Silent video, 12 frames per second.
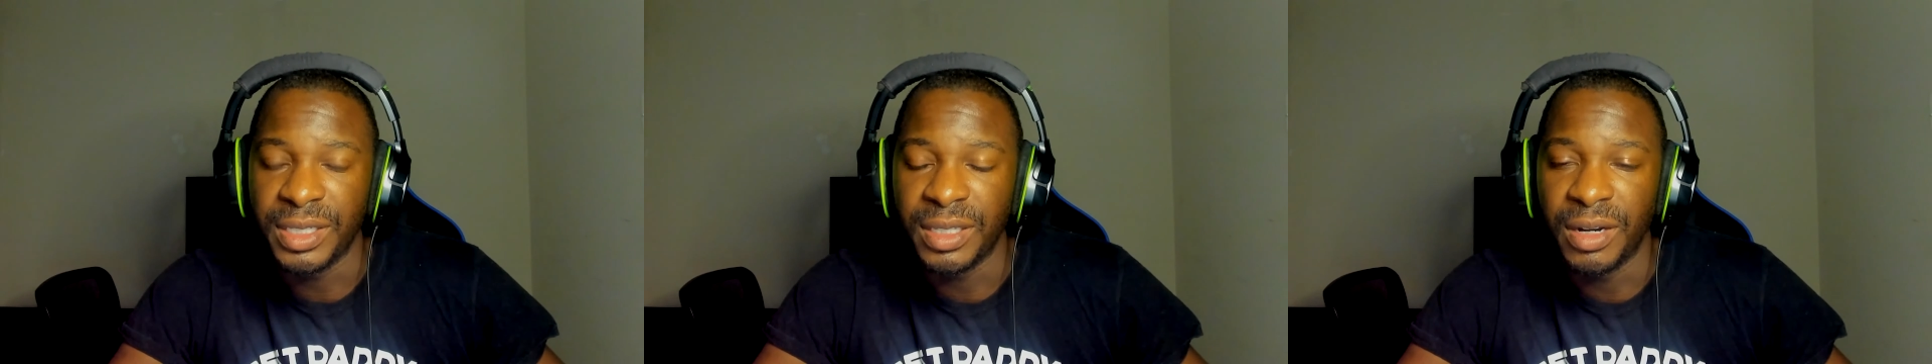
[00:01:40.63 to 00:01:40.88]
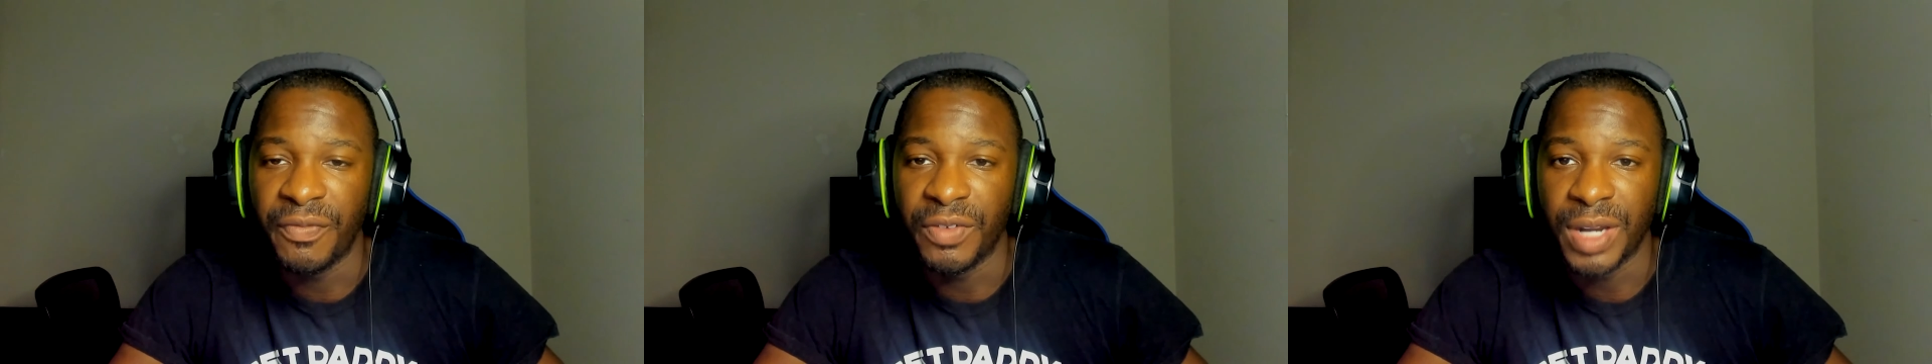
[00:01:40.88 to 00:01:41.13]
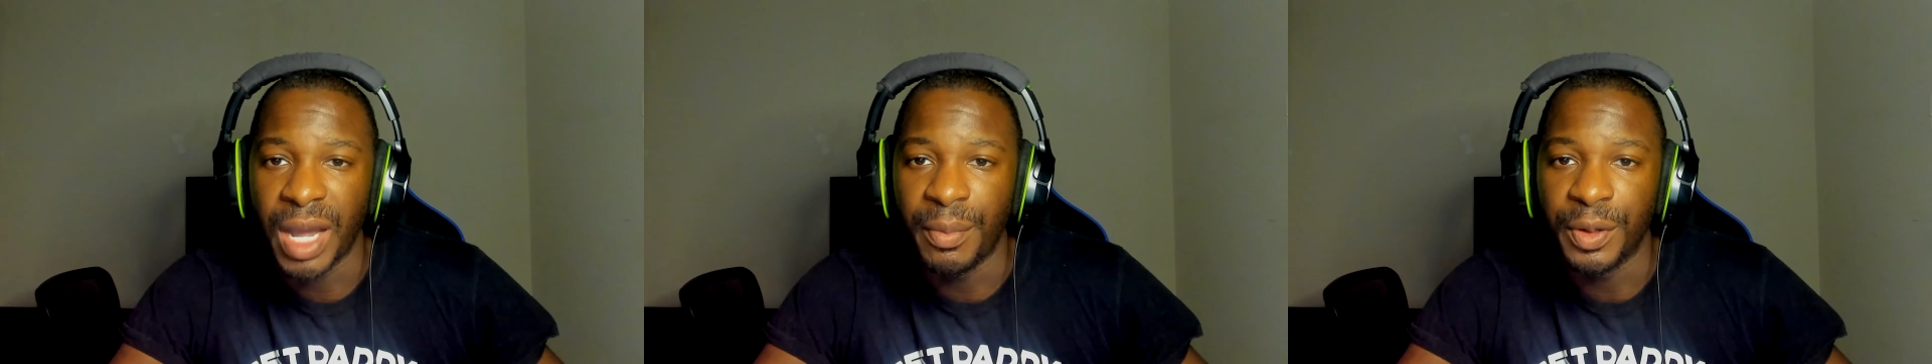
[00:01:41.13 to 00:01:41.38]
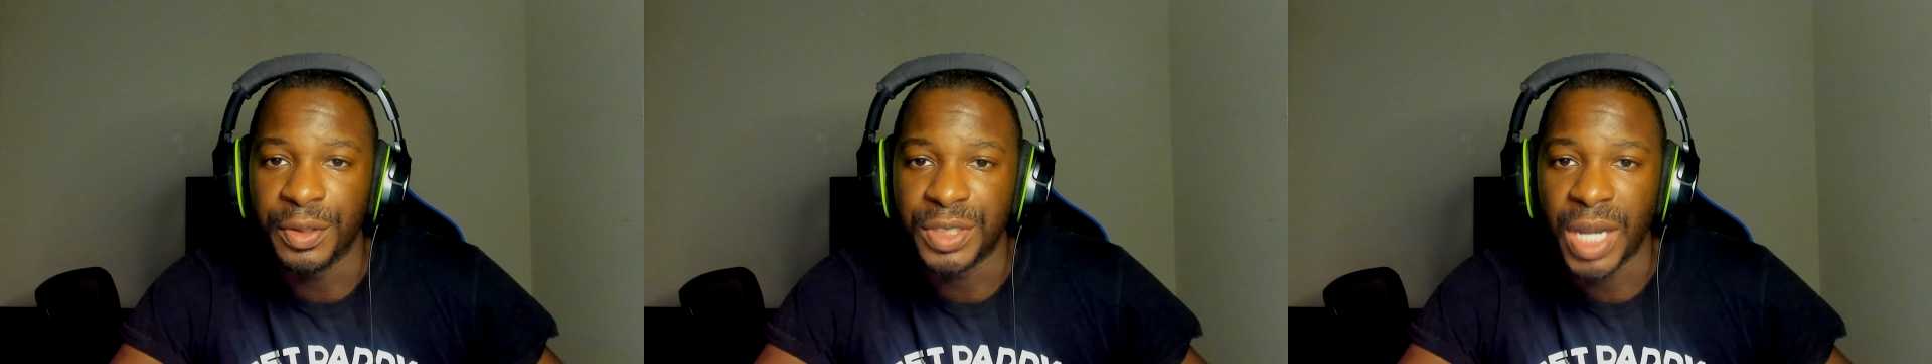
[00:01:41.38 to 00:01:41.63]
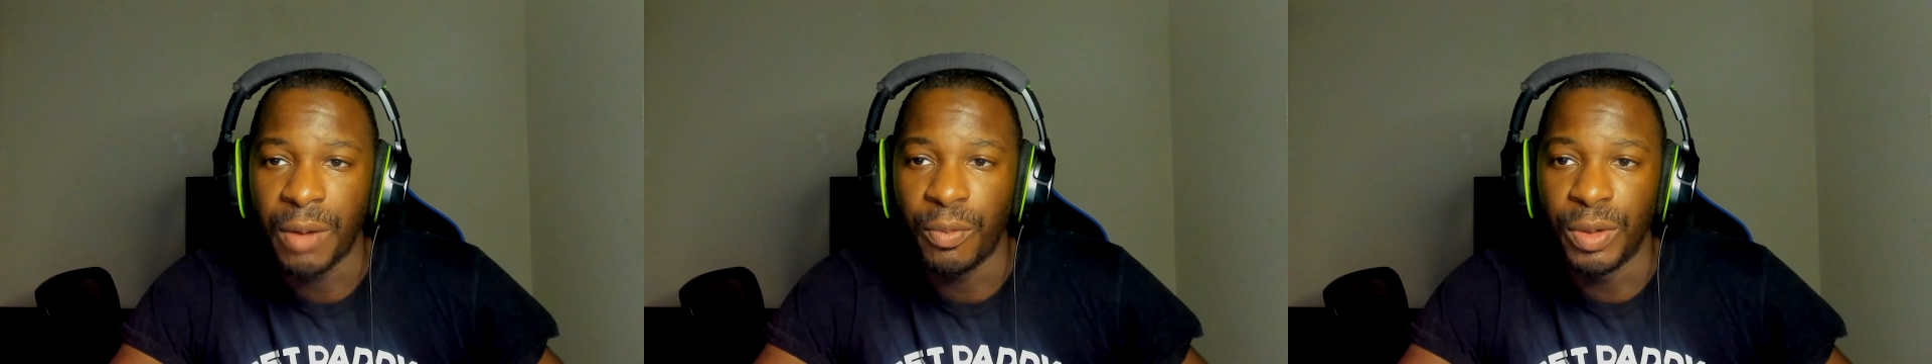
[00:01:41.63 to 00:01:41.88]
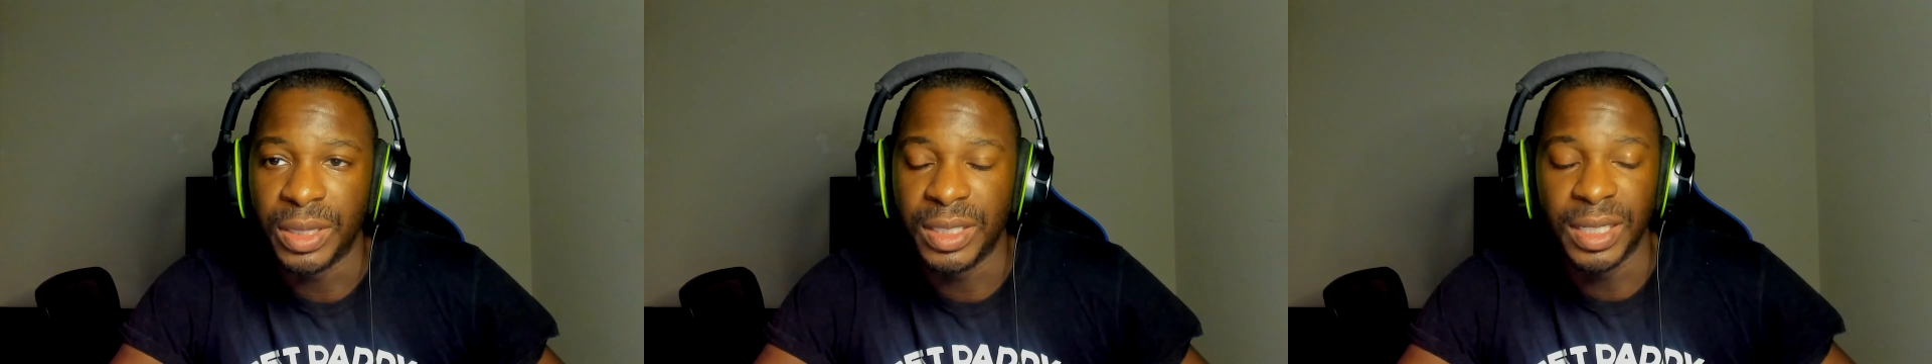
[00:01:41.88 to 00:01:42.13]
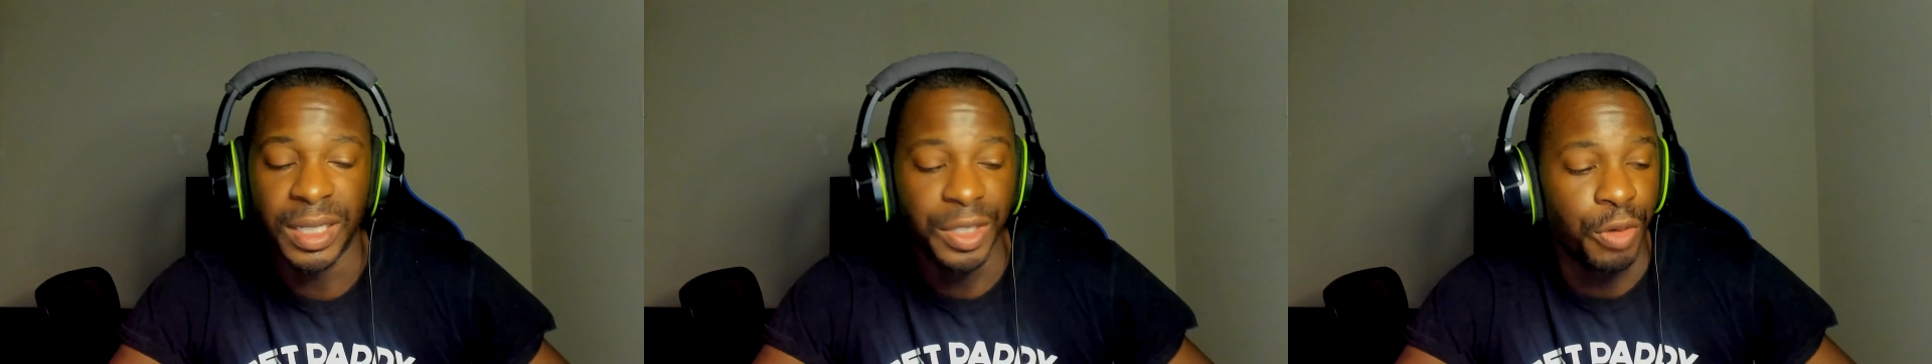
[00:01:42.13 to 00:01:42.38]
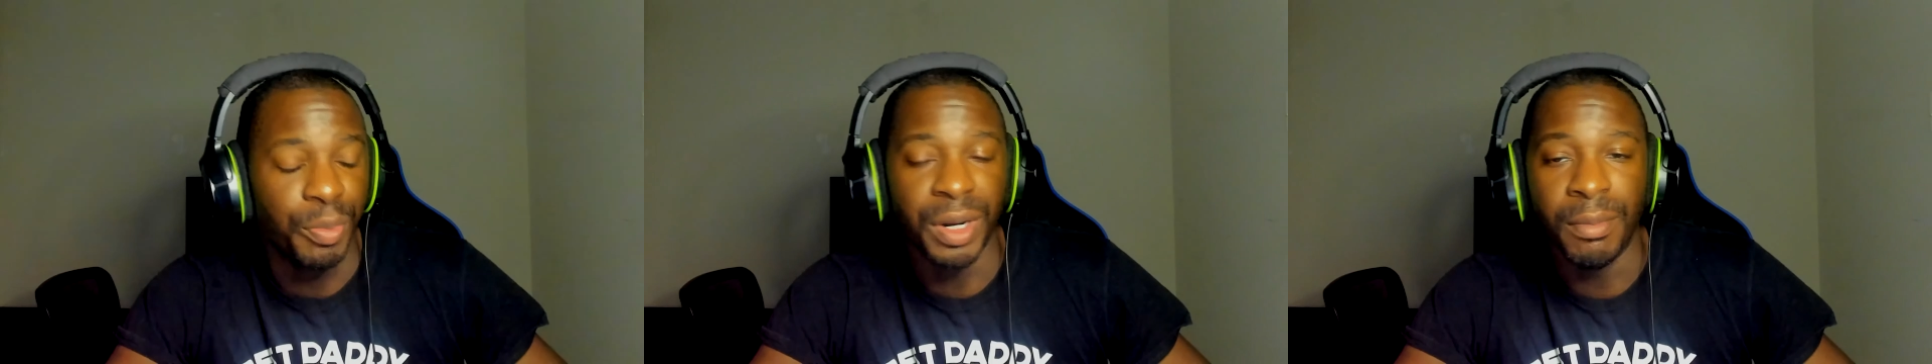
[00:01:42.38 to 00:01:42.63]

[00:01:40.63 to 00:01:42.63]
he did a phenomenal job with the little bit